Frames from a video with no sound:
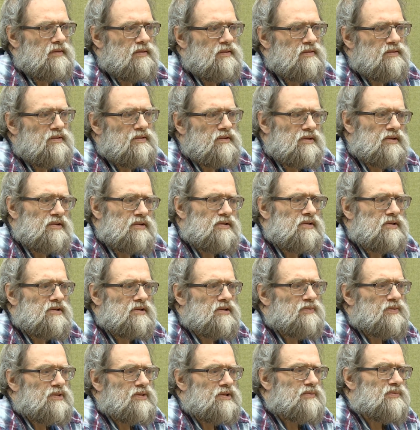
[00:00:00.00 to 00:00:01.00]
You think this is
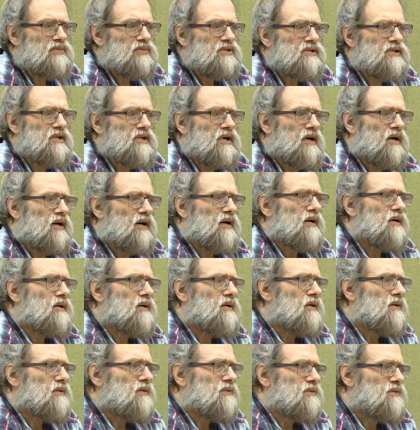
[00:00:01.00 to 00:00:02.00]
a bit bizarre?
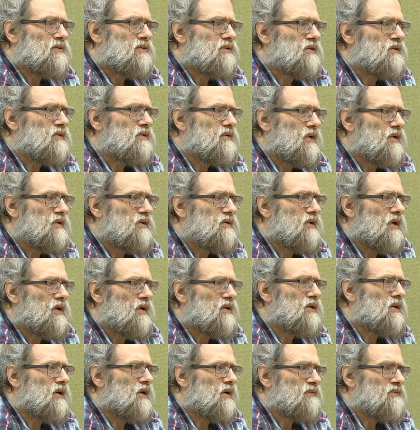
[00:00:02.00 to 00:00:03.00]
Wouldn't they
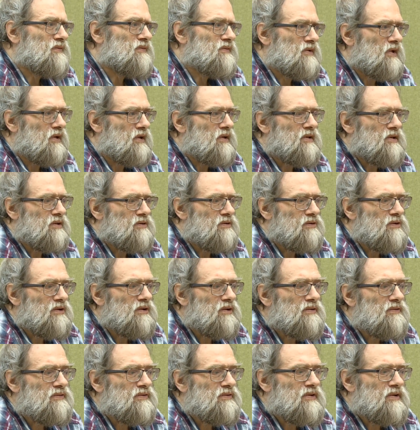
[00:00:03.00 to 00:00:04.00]
then have taken
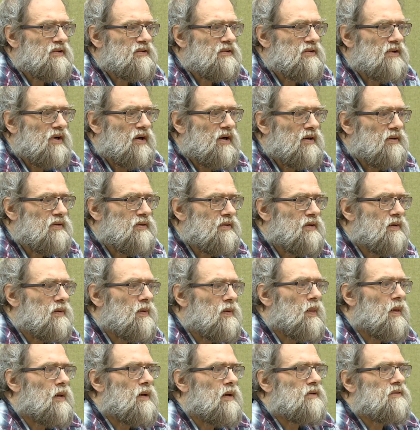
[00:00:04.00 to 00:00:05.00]
over, rather,
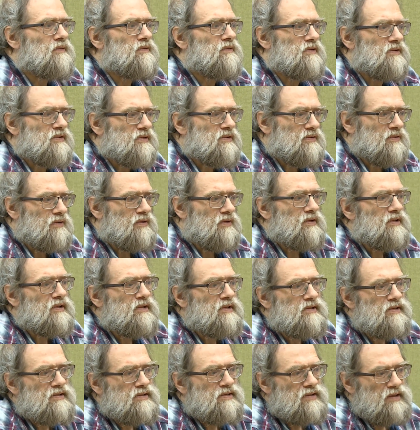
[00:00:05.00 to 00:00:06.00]
the
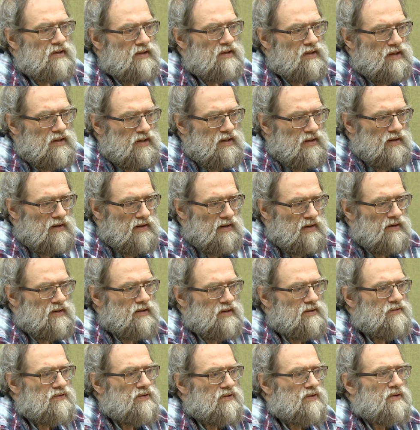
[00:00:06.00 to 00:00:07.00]
stories uh,
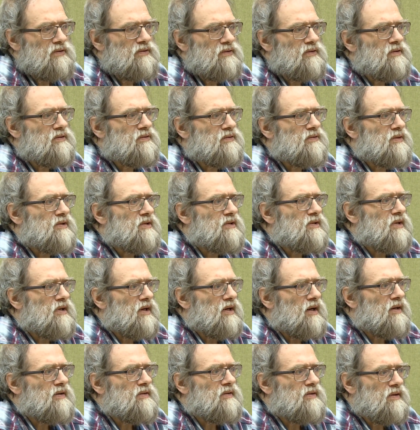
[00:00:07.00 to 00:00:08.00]
internal to
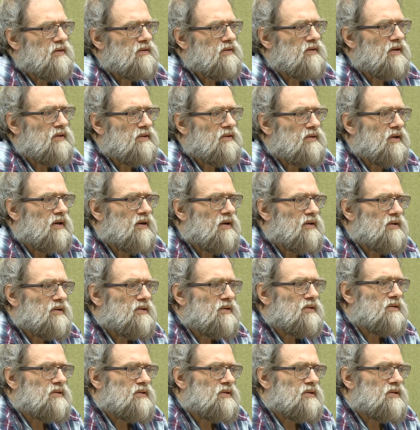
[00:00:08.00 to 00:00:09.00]
India that, that
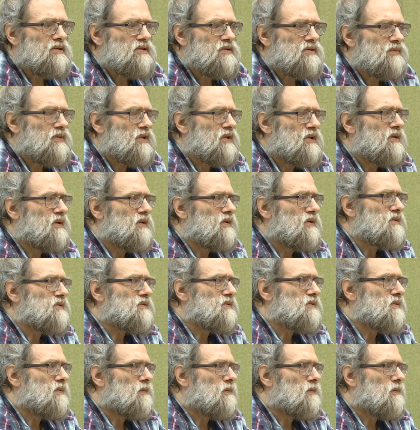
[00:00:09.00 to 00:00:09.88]
carry these meanings?